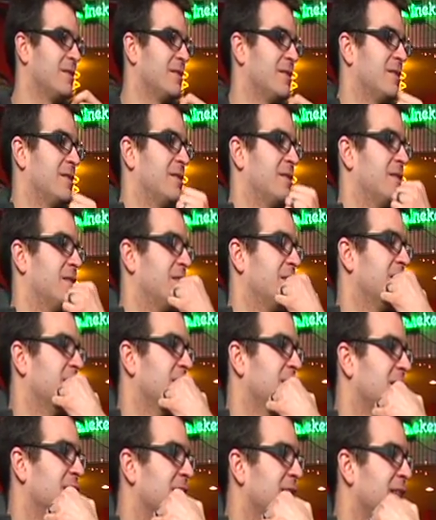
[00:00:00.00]

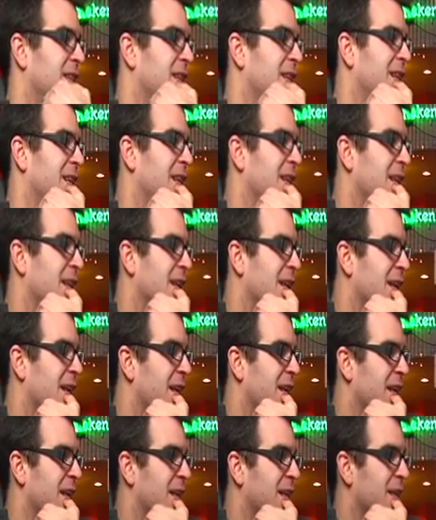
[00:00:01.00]

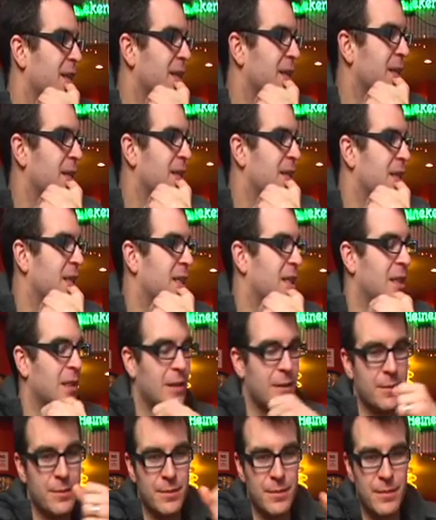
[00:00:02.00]

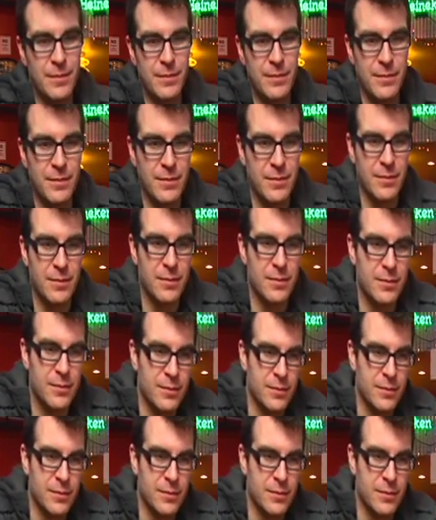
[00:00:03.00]
[no speech]